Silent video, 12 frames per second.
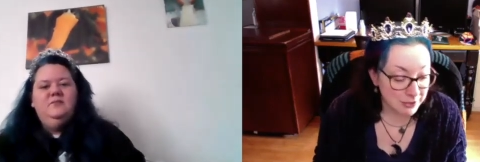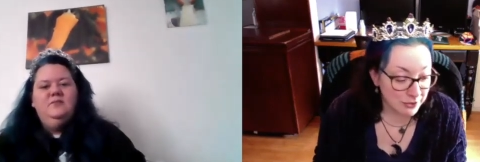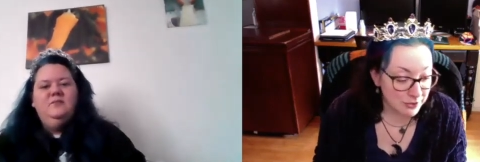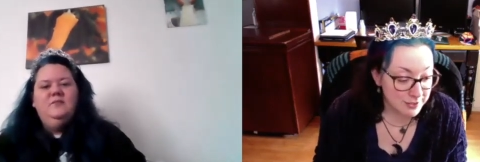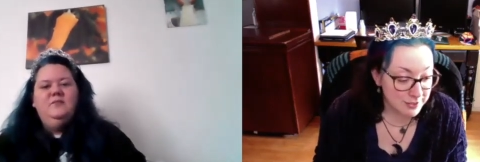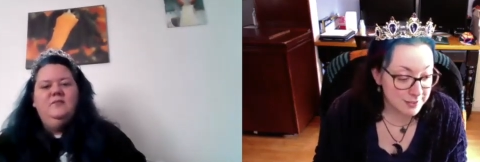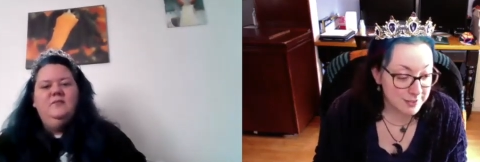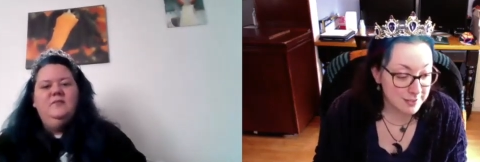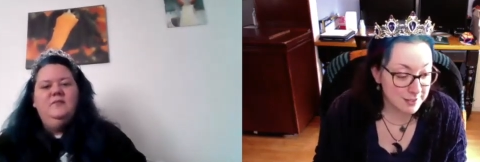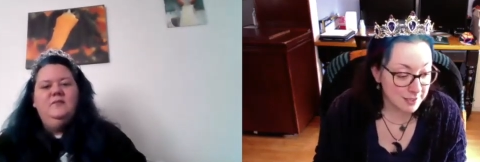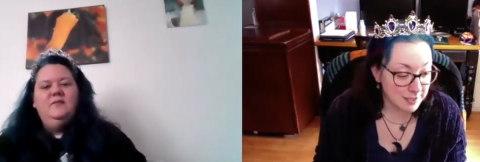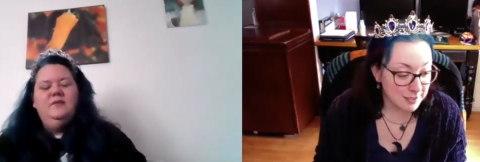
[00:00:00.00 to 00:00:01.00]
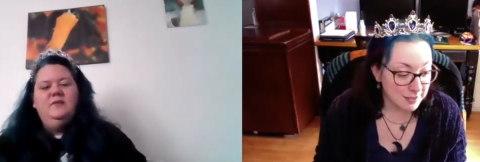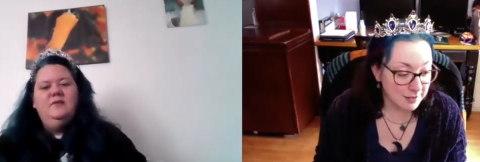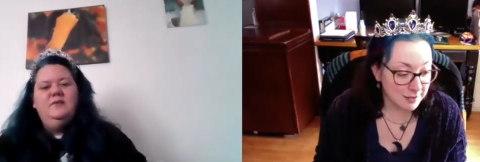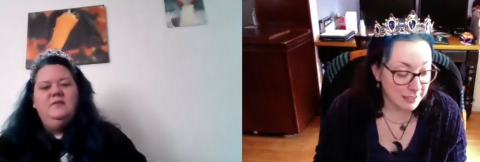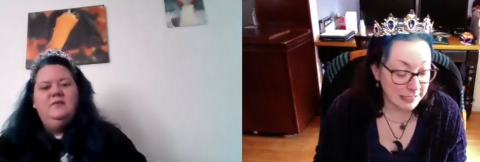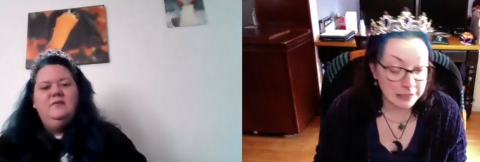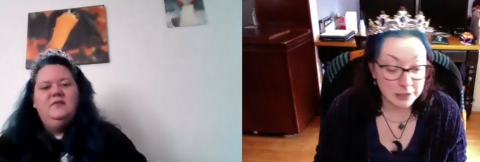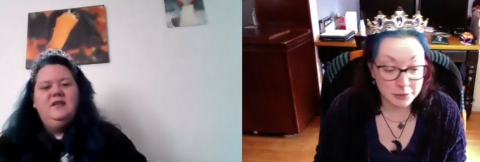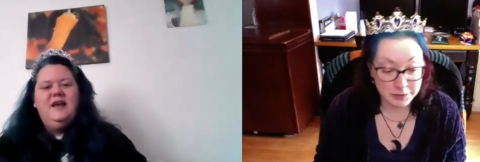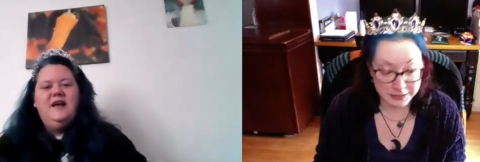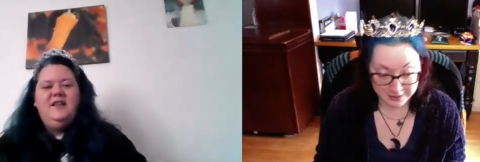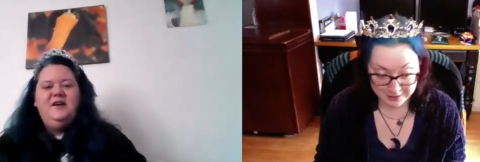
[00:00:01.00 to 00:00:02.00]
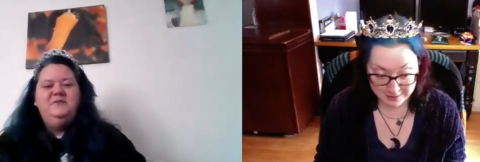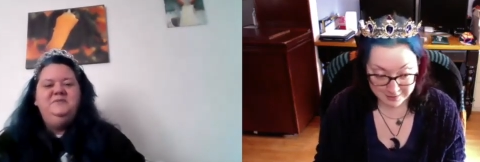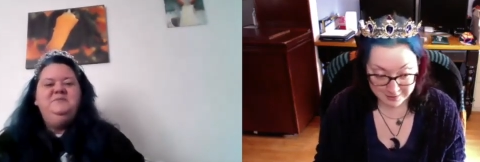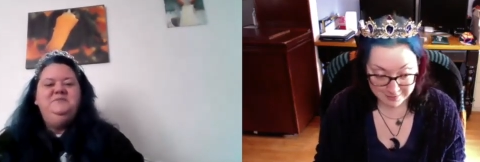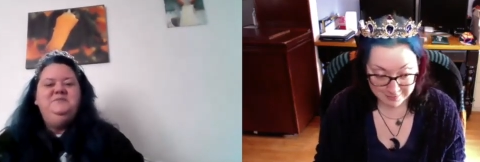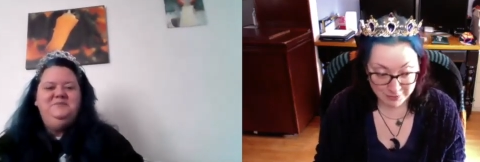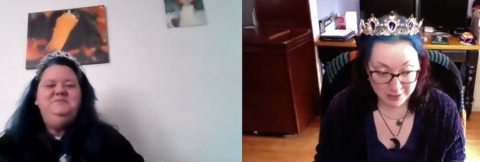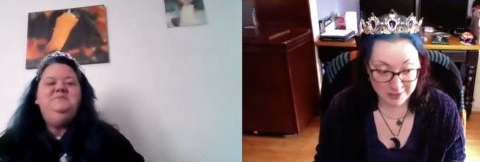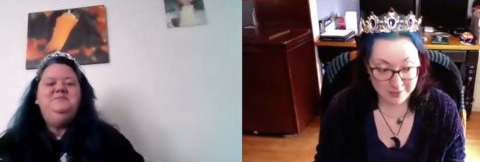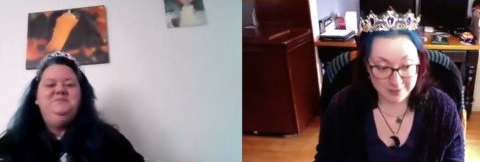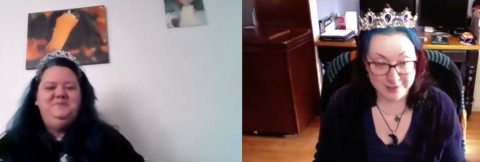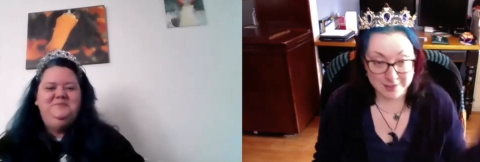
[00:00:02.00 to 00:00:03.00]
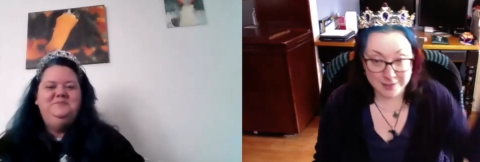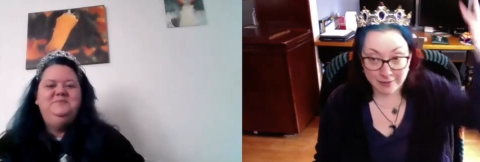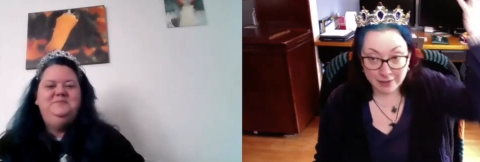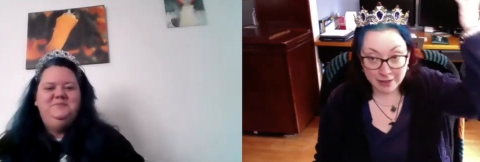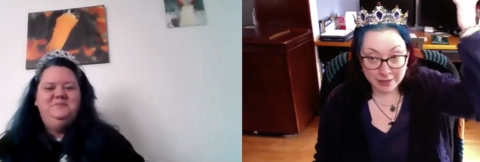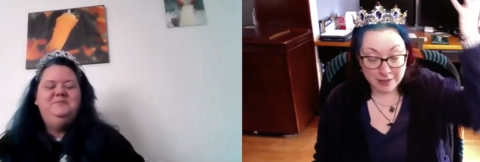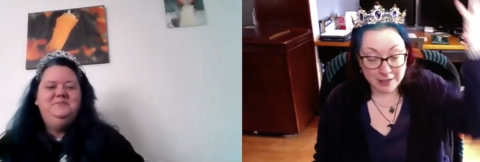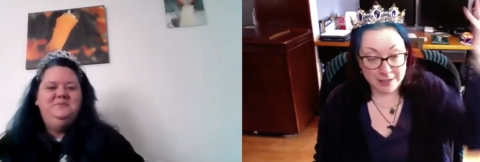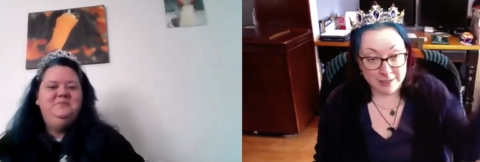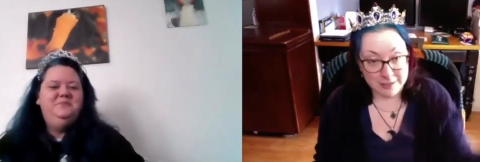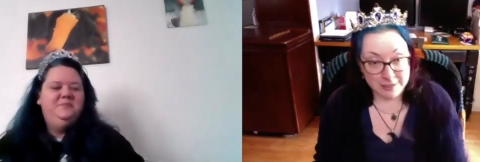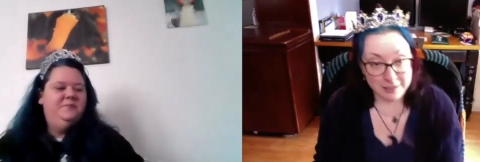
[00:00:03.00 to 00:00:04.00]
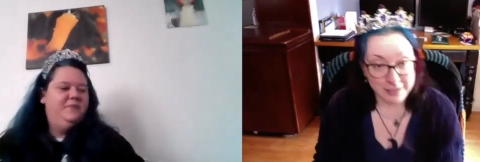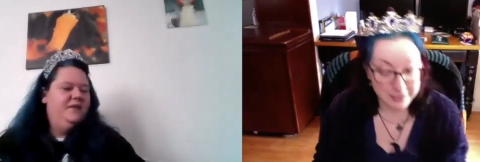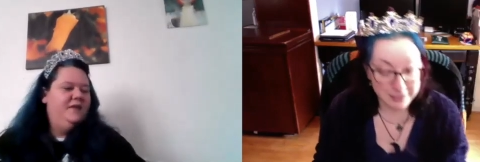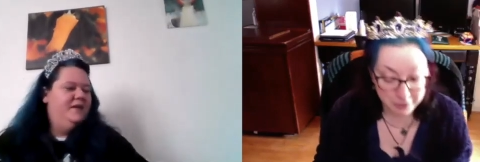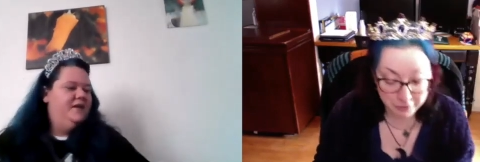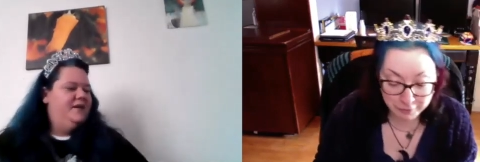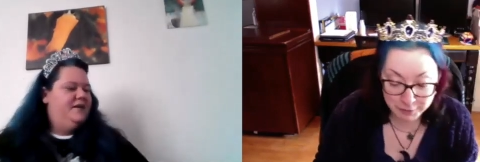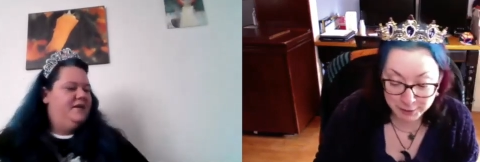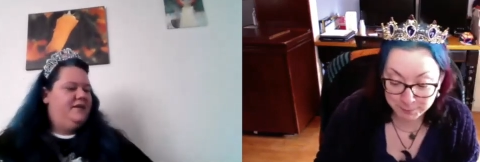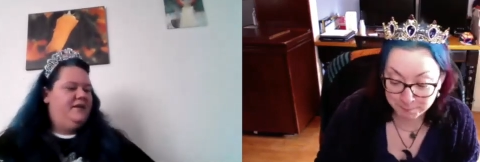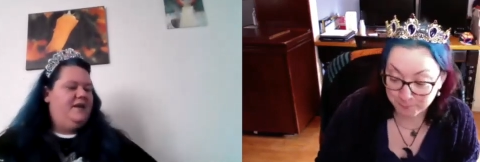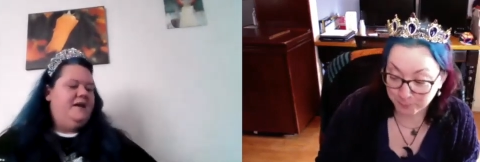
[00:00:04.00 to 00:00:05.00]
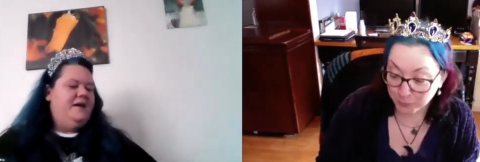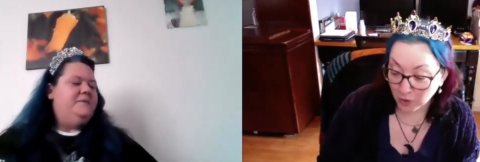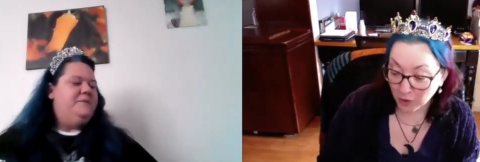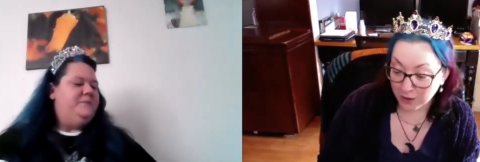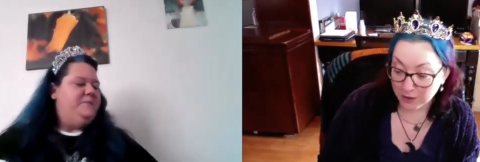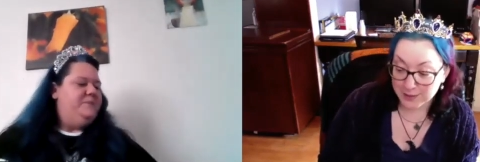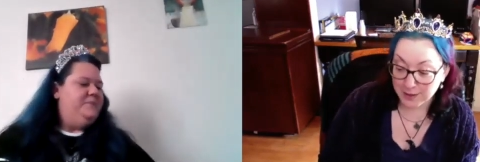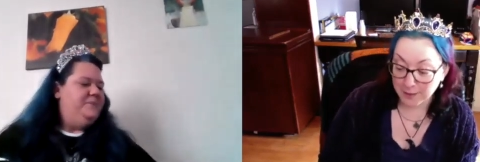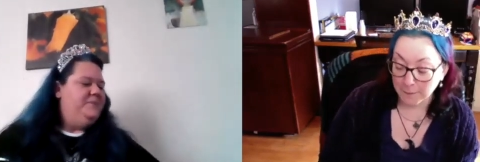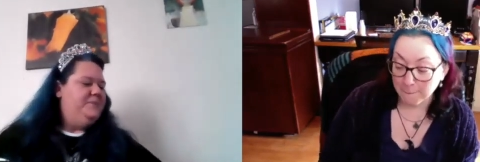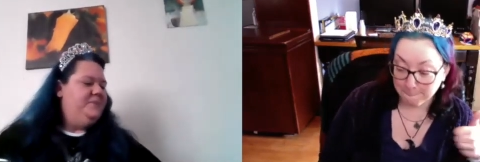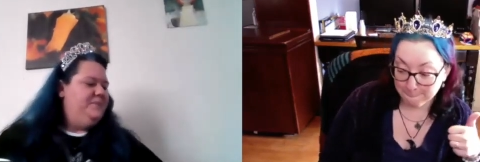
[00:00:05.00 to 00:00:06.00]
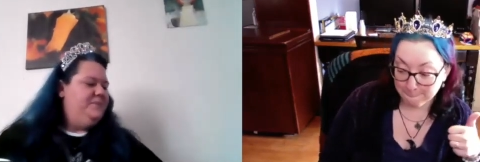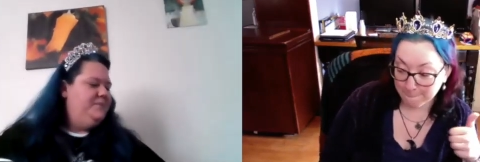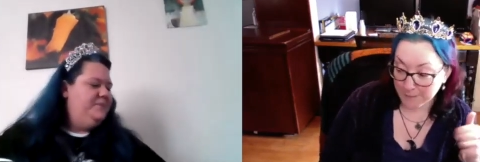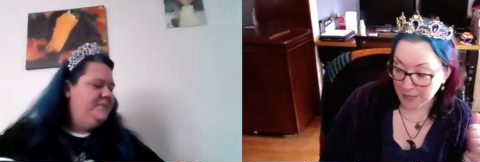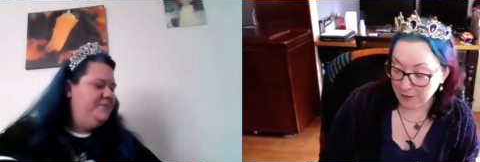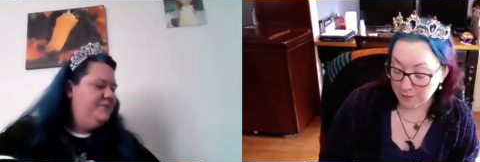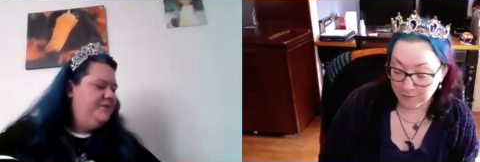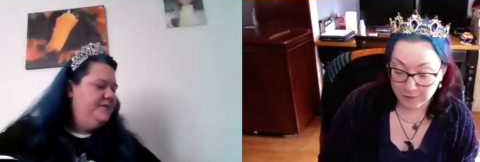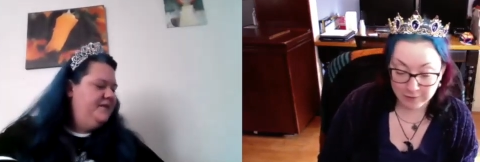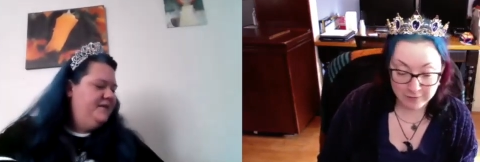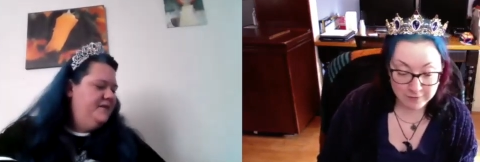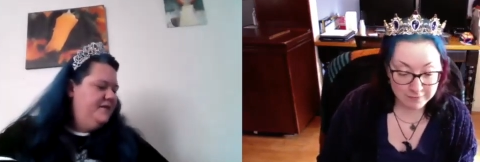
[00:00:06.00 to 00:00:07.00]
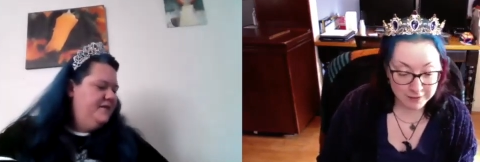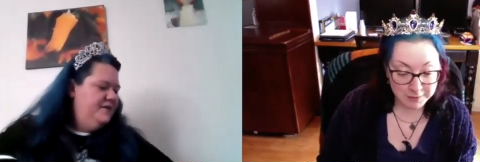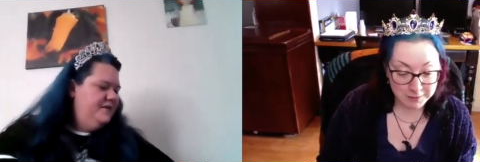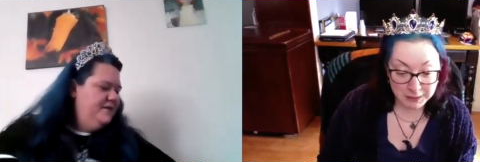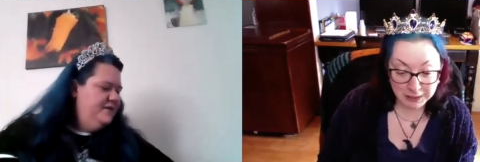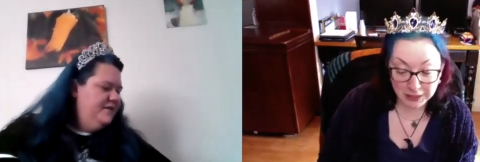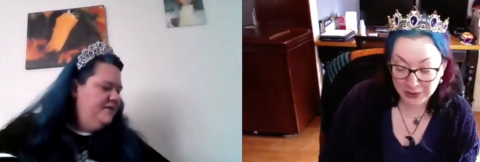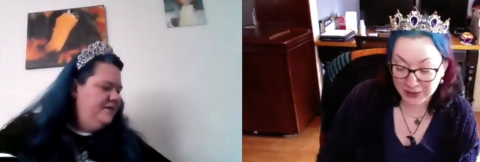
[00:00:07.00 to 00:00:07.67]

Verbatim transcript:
Speaker 1: notice the the yellow the yellow because i've got incandescent lighting over me yeah so thank you for letting me know